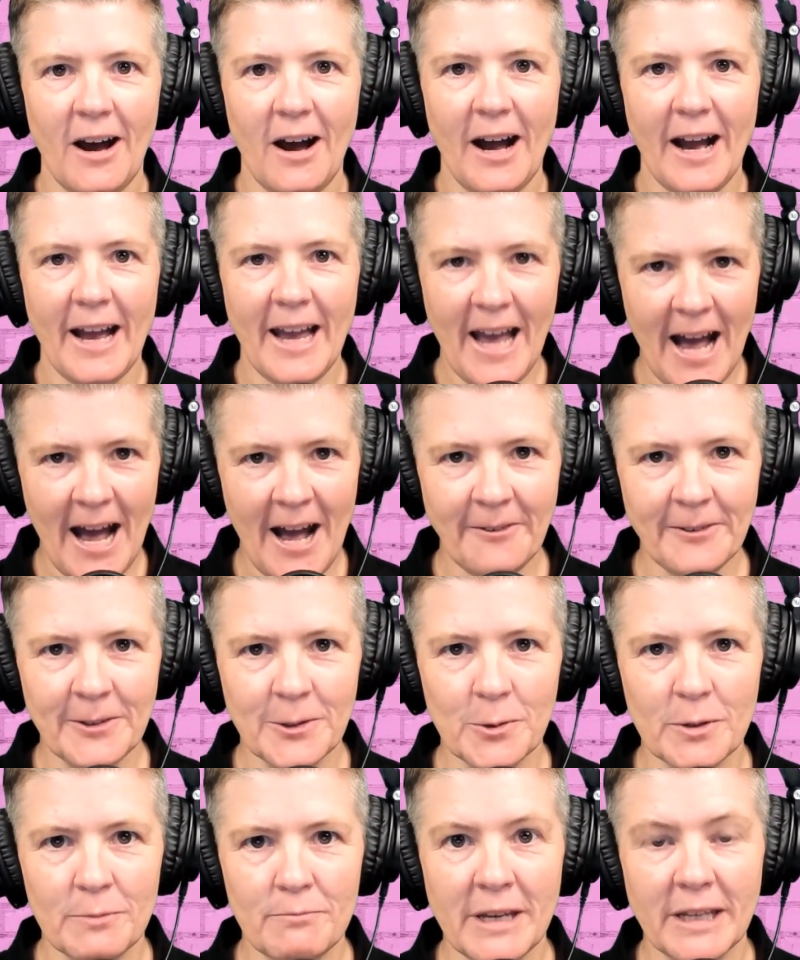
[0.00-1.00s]
I have
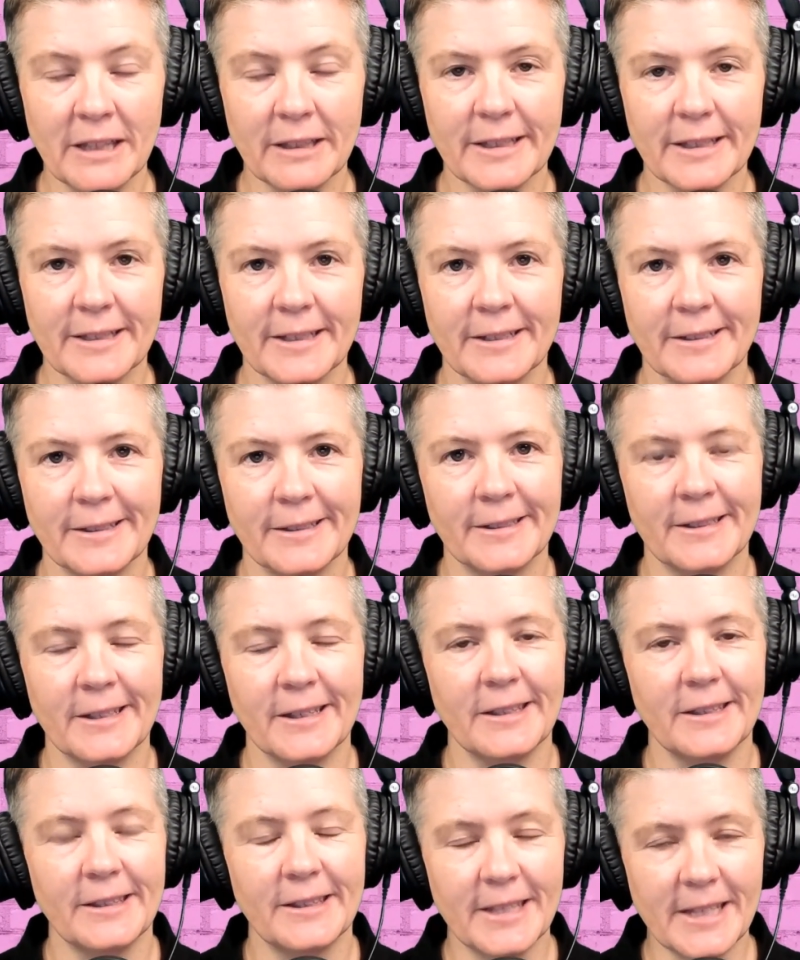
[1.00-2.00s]
to admit, listeners,
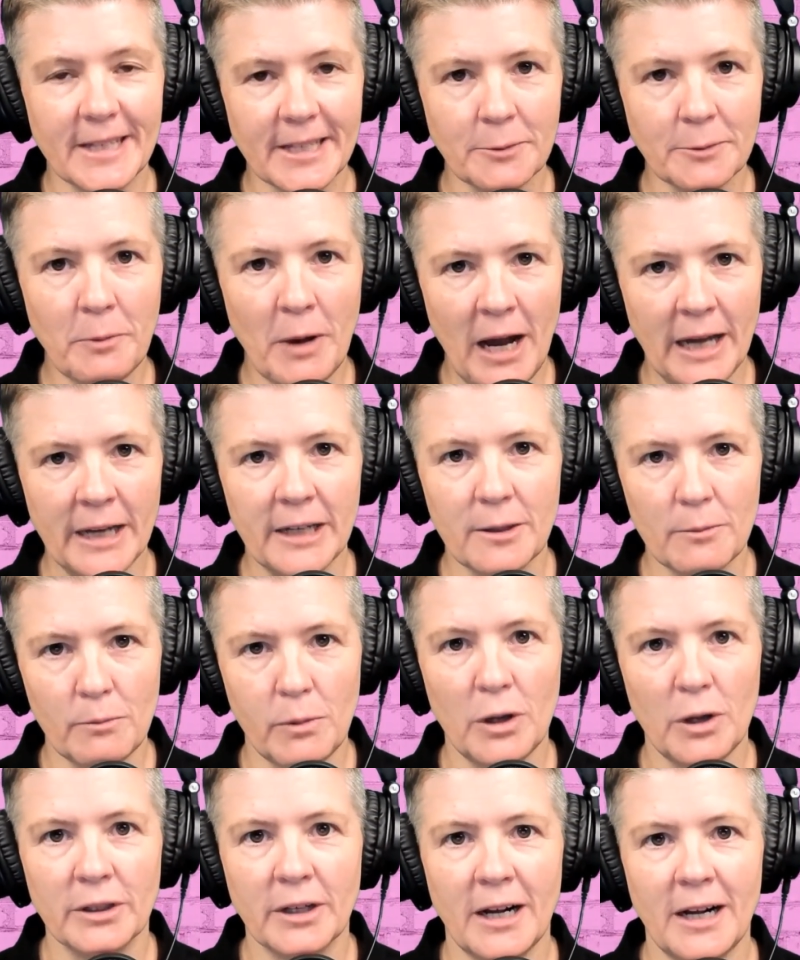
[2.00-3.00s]
this part of the
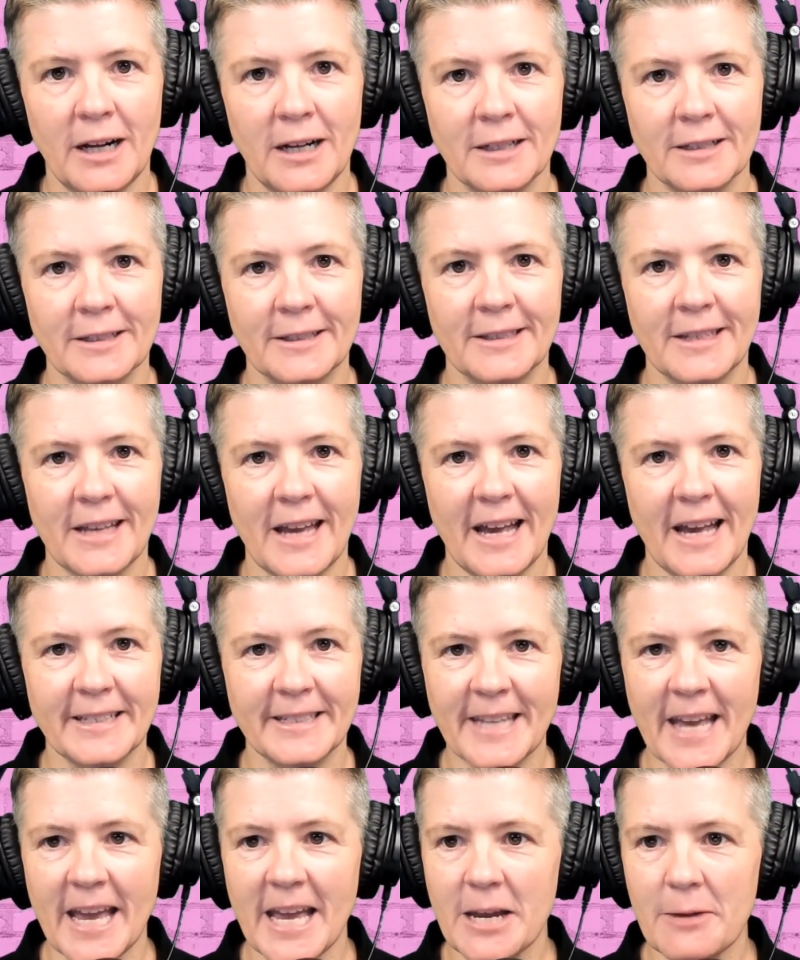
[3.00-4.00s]
podcast
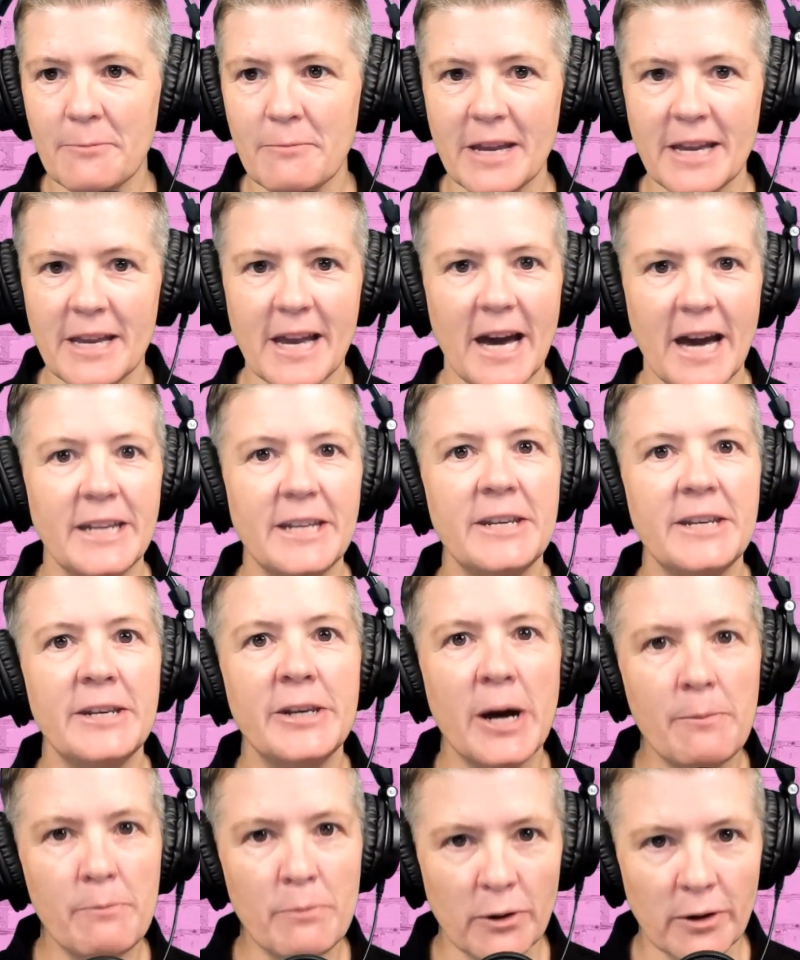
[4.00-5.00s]
has taken me a
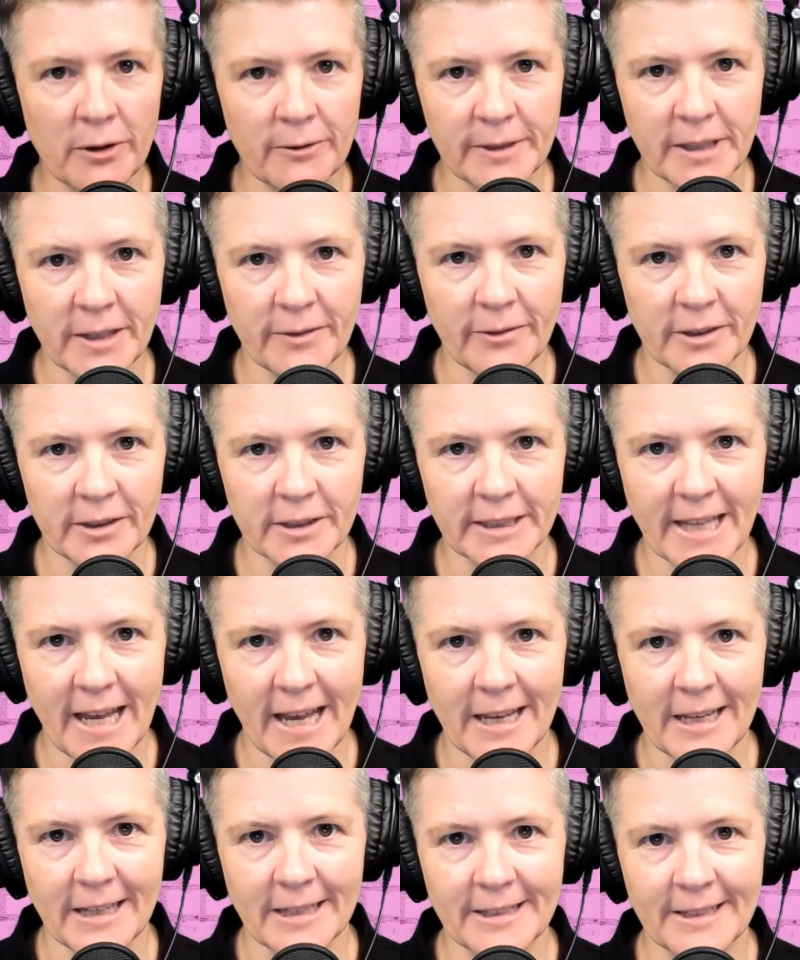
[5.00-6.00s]
number of different
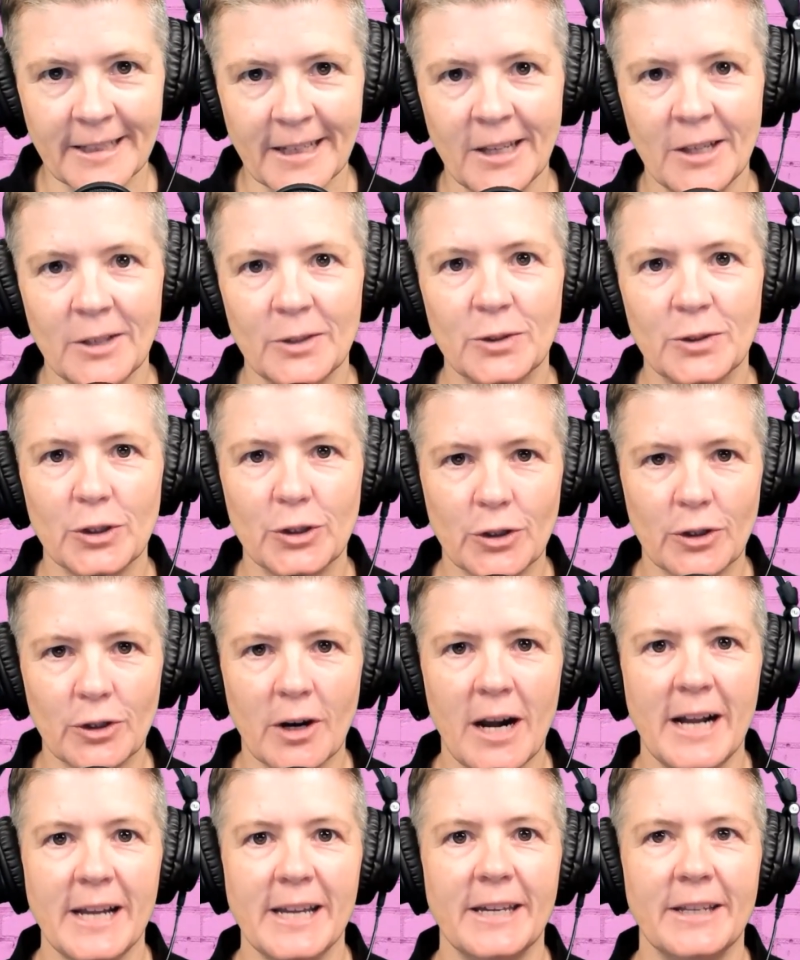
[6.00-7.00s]
takes to
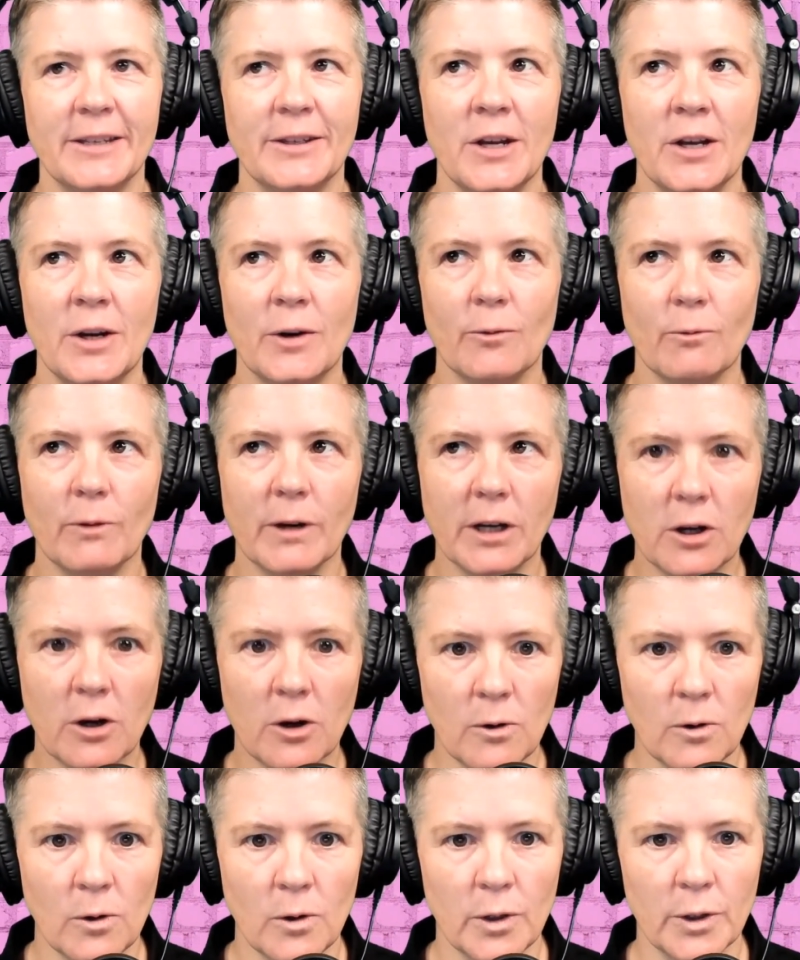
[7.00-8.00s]
try and
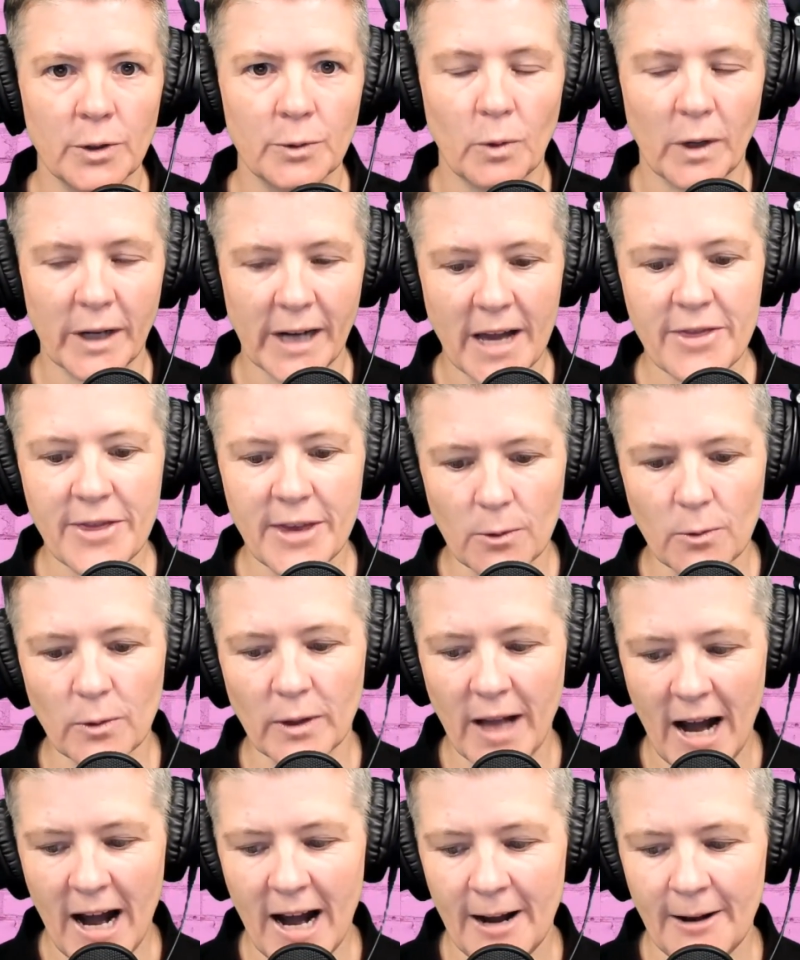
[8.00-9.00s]
record what I think
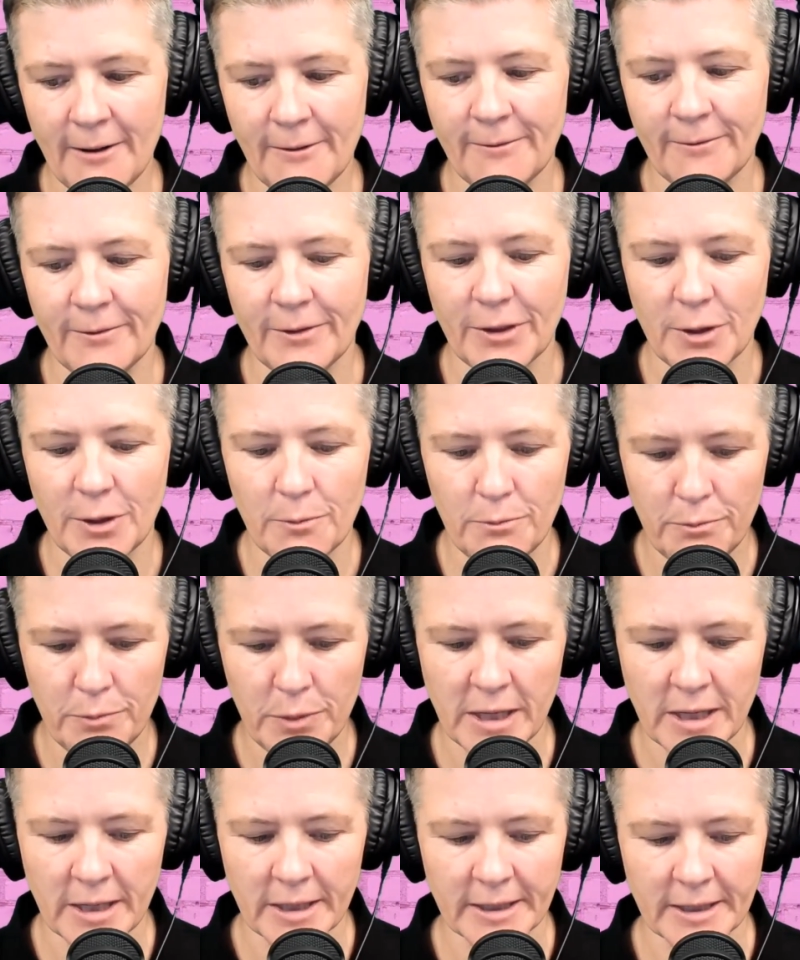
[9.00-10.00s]
will have the
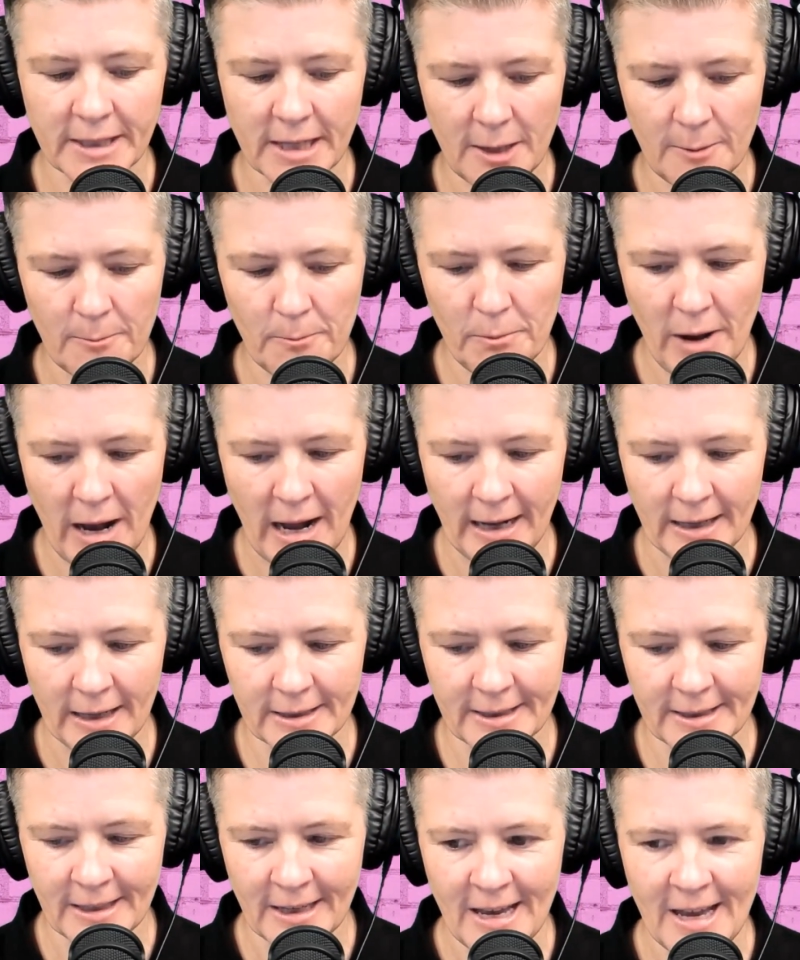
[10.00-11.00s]
biggest
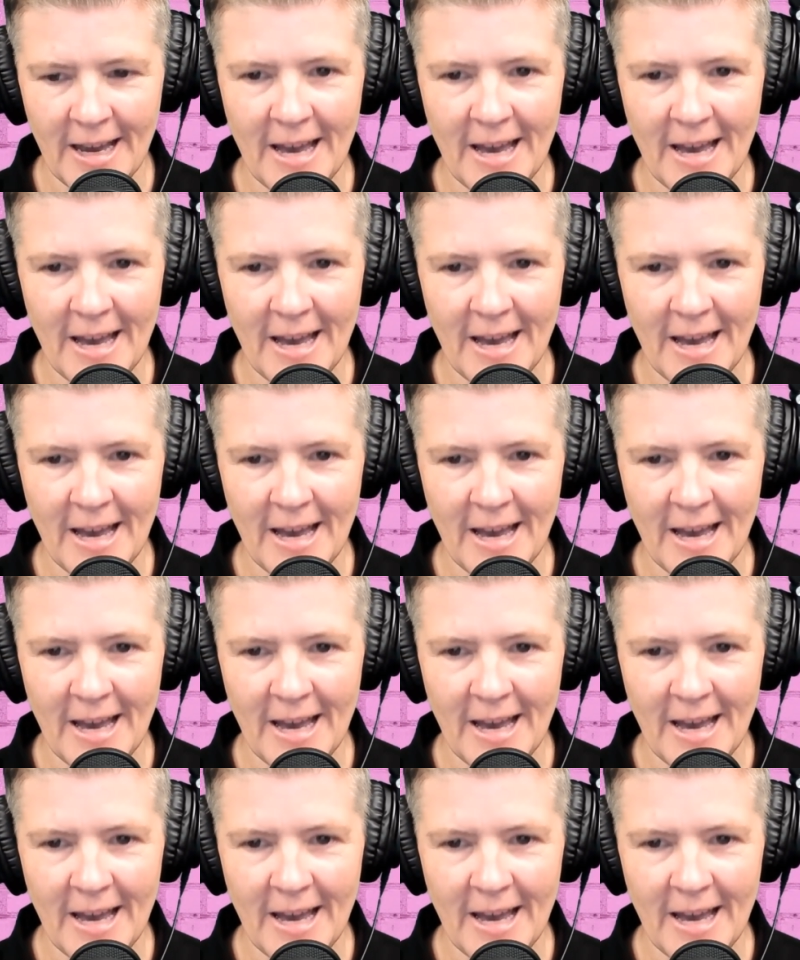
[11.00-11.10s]
impact.